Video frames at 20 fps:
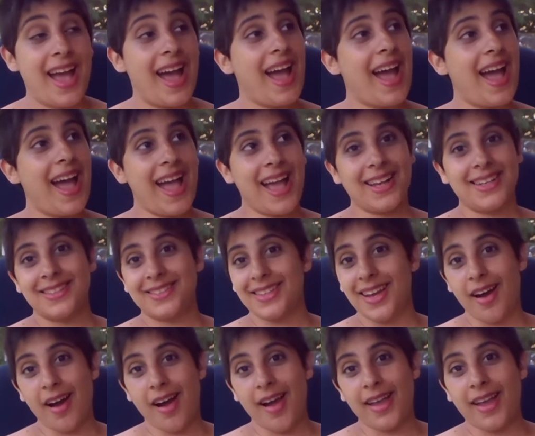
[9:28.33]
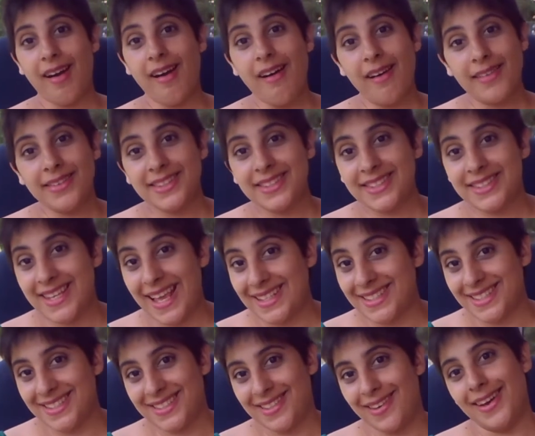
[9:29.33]
And I can't
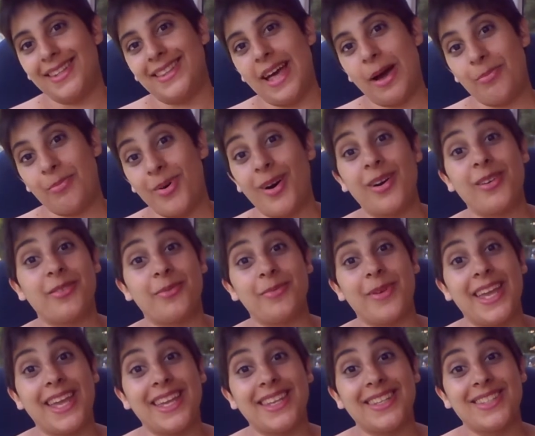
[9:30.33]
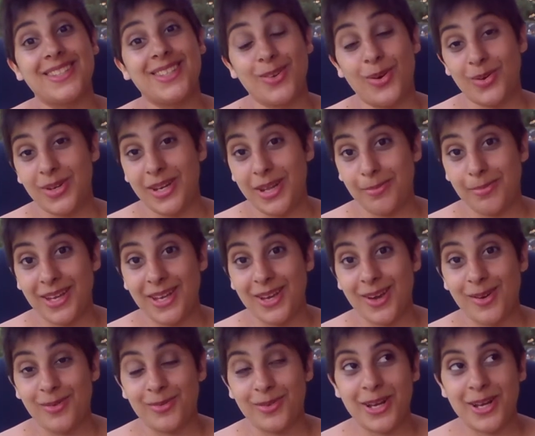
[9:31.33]
set aside that part of me to not nitpick
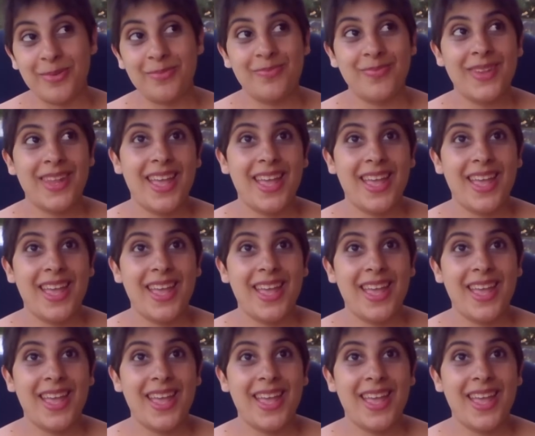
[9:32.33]
over it.